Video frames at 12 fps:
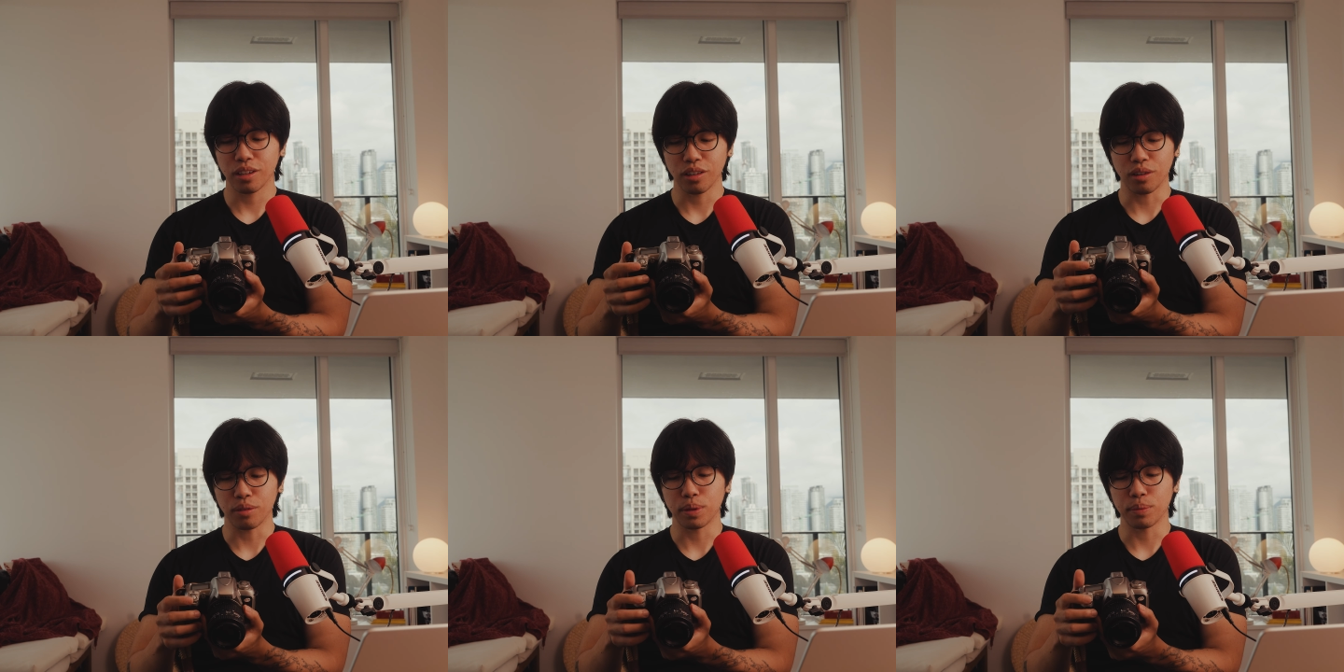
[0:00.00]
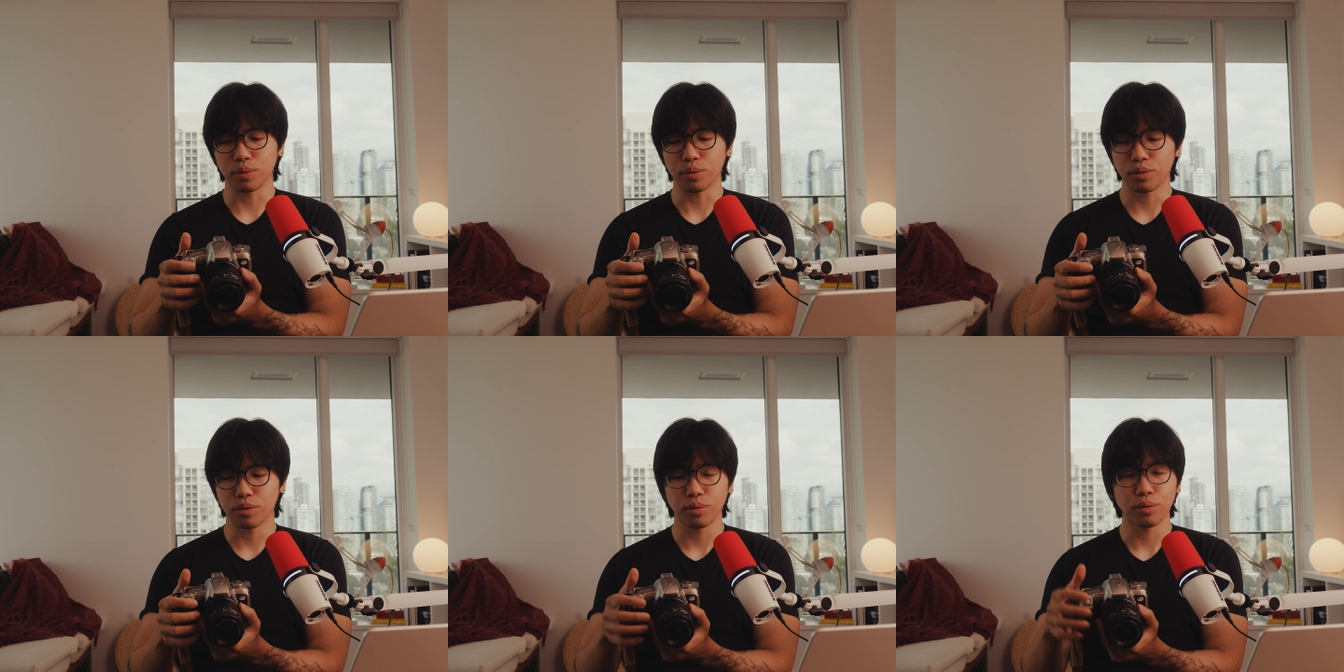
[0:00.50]
A lot of
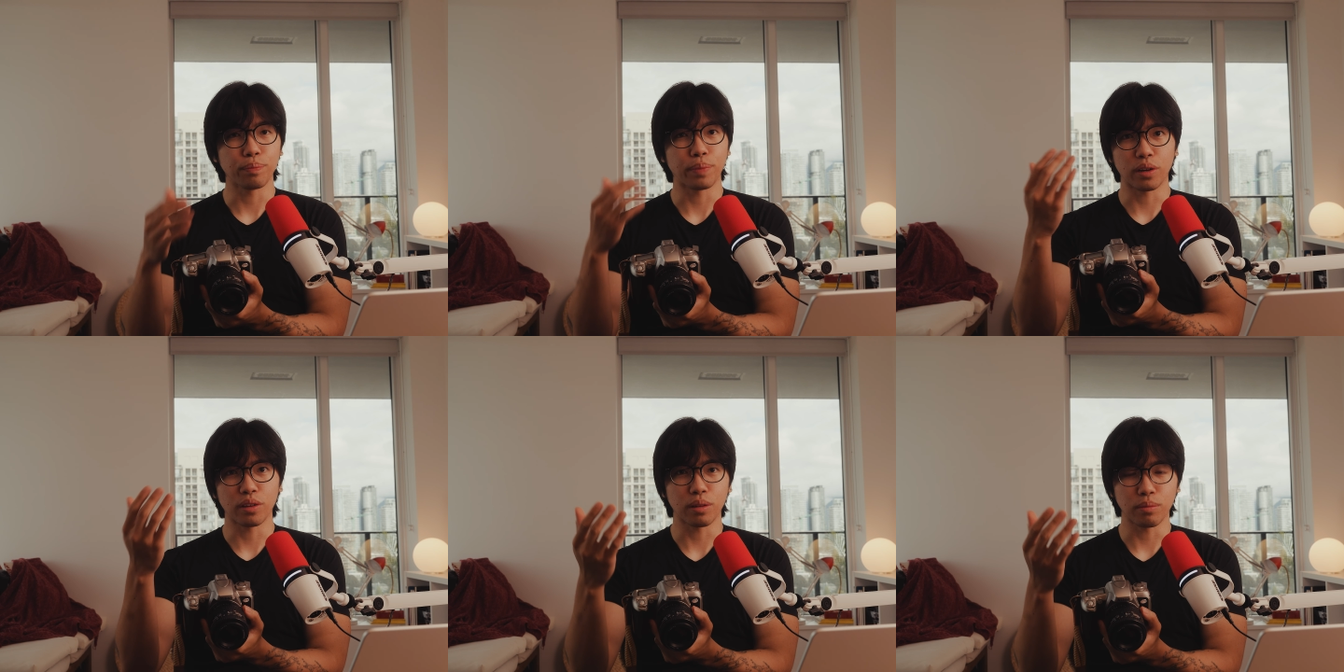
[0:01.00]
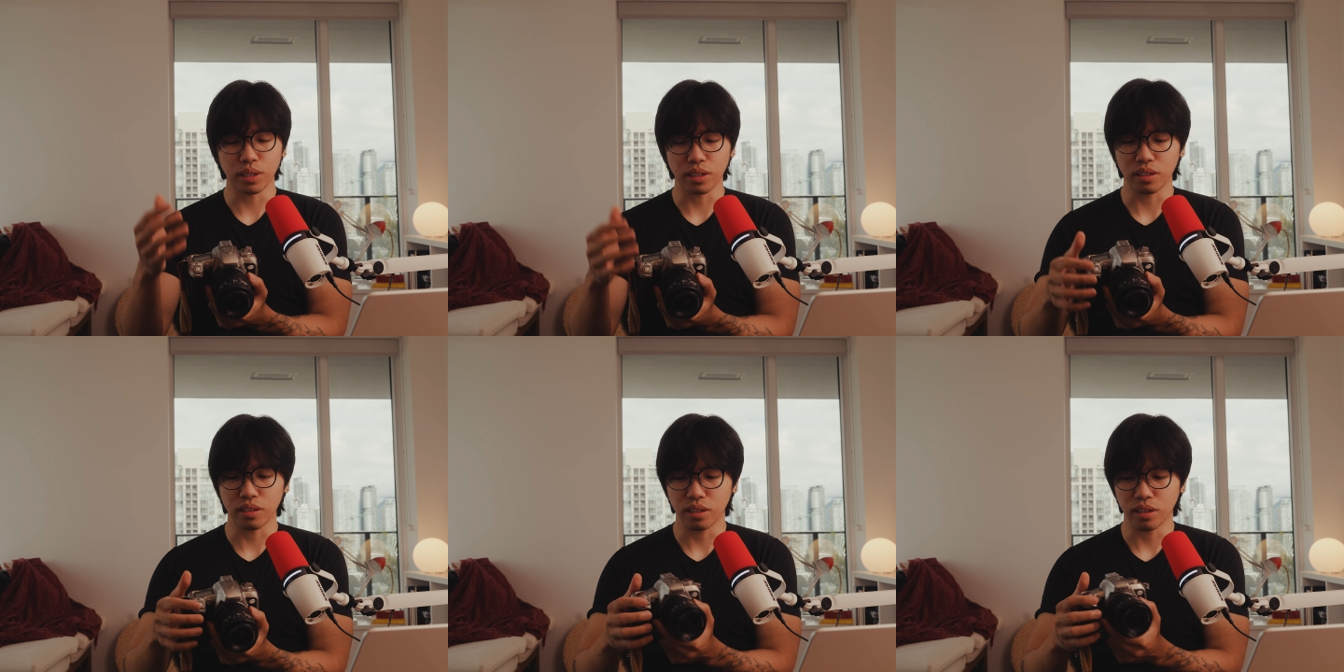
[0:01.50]
people better than me
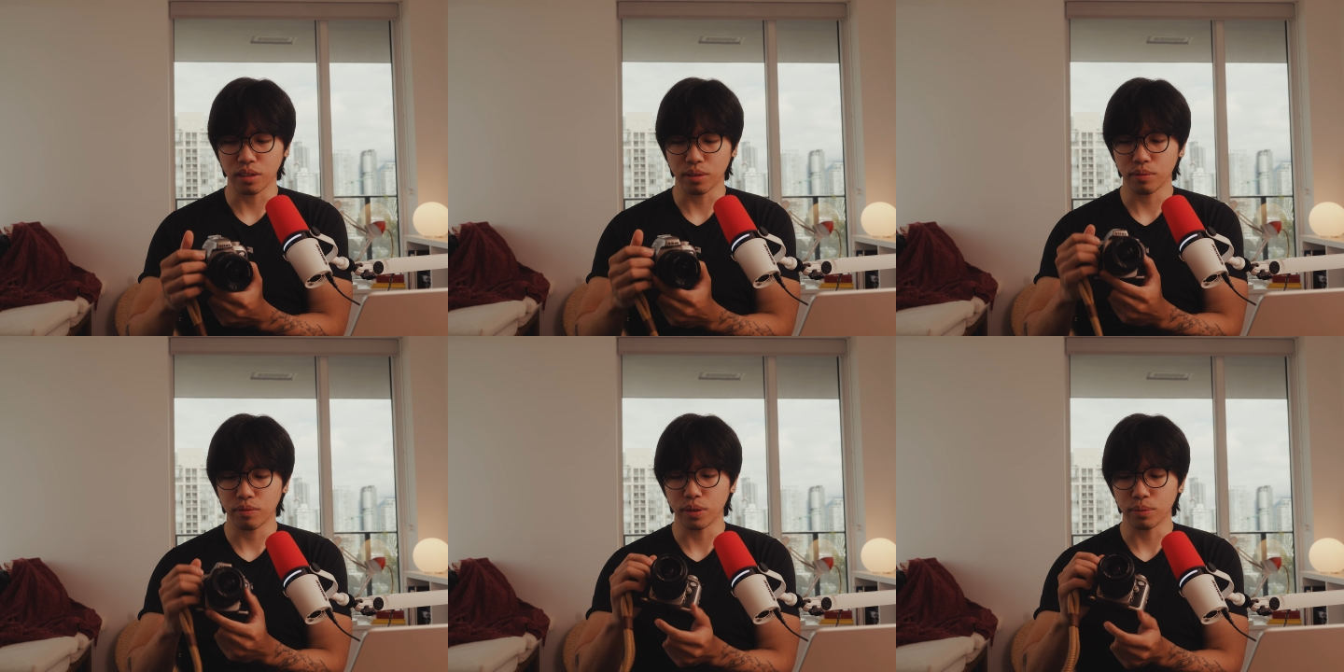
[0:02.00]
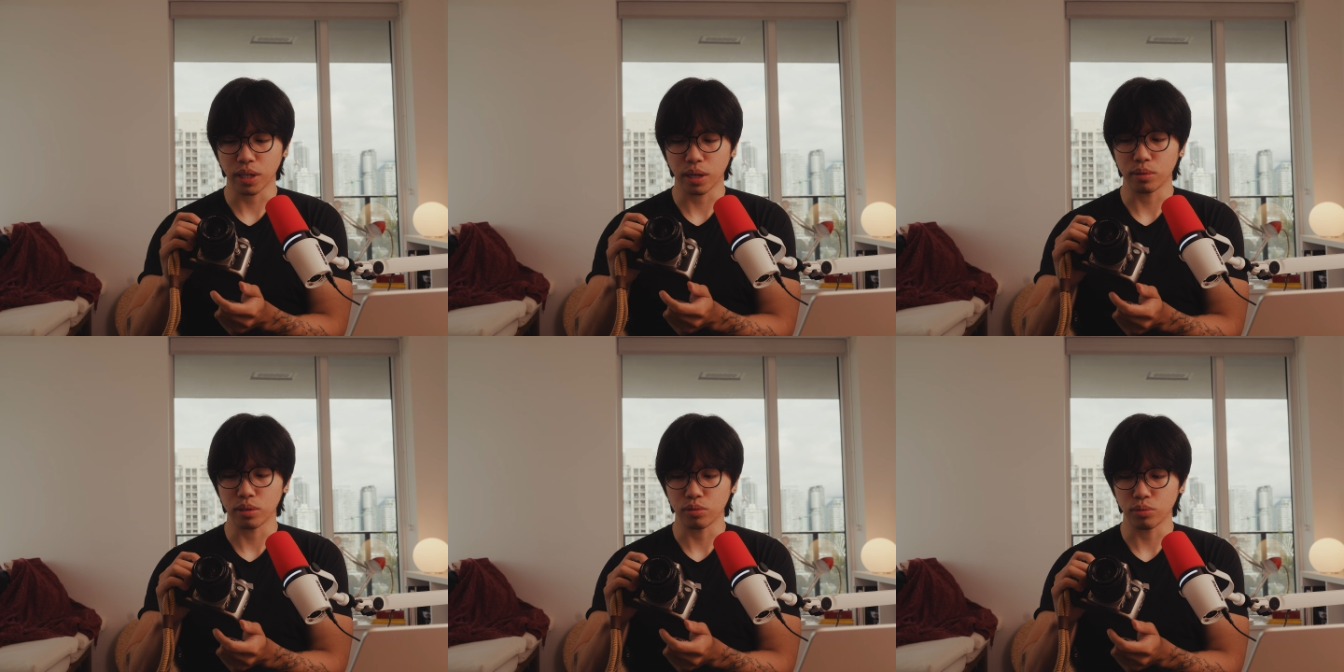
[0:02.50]
in film
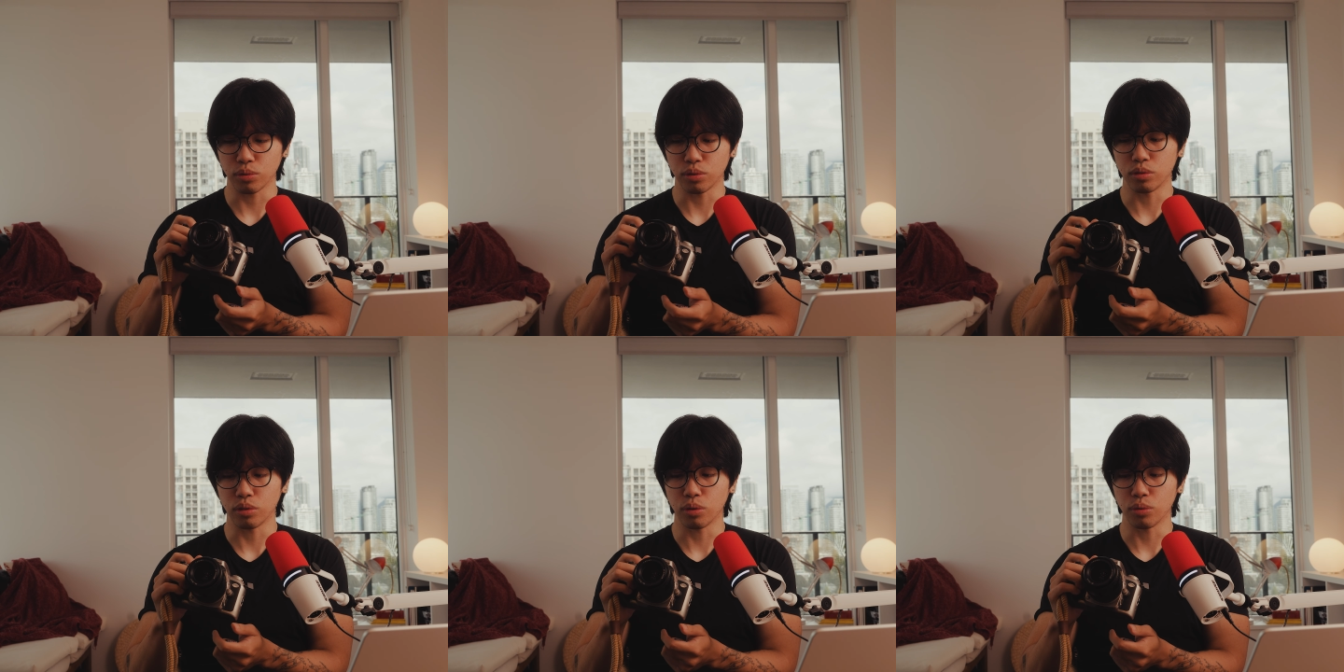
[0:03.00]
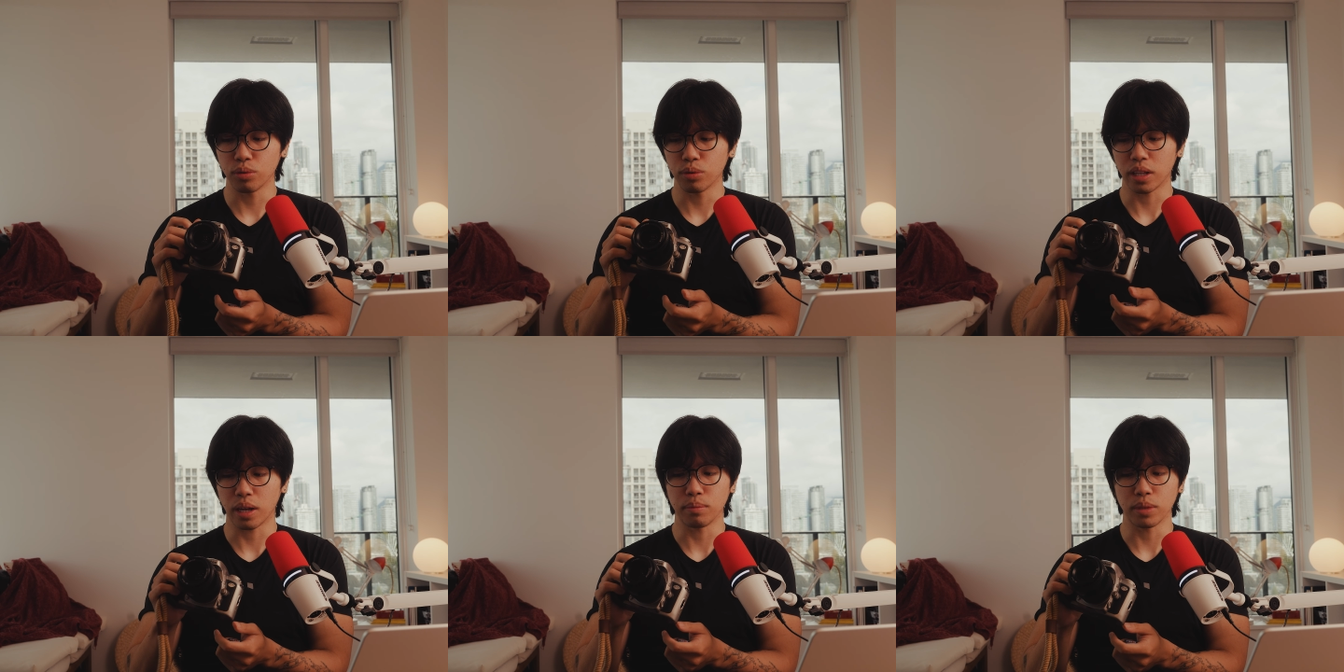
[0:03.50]
cameras would know what that